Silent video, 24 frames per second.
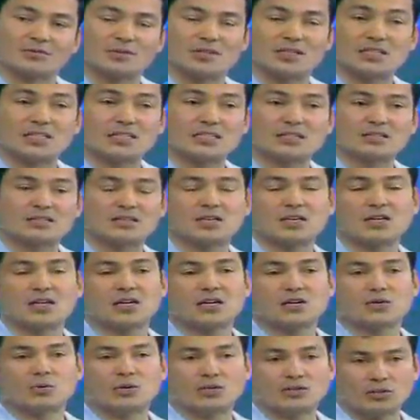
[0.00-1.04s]
We didn't,
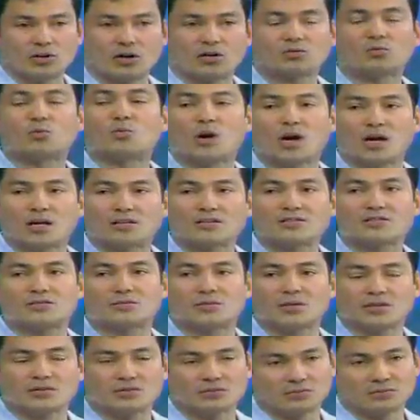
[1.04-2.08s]
we talked once
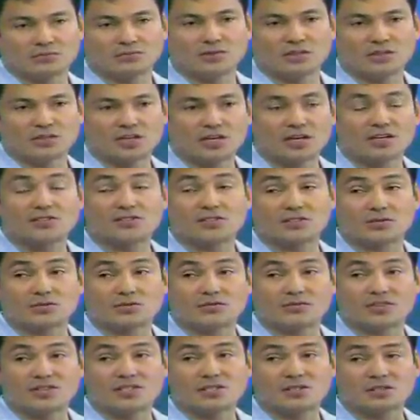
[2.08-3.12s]
when, when KC
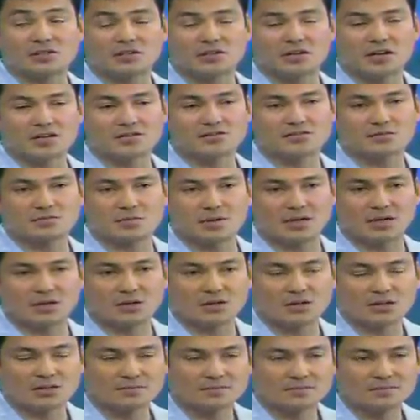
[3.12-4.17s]
visited us, but
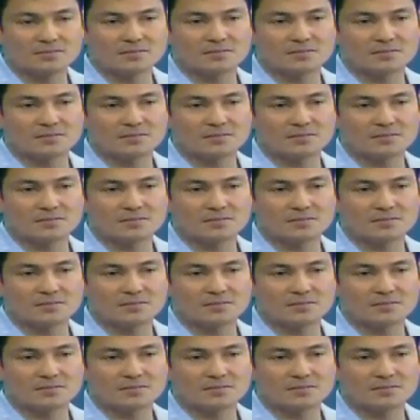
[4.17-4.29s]
uh,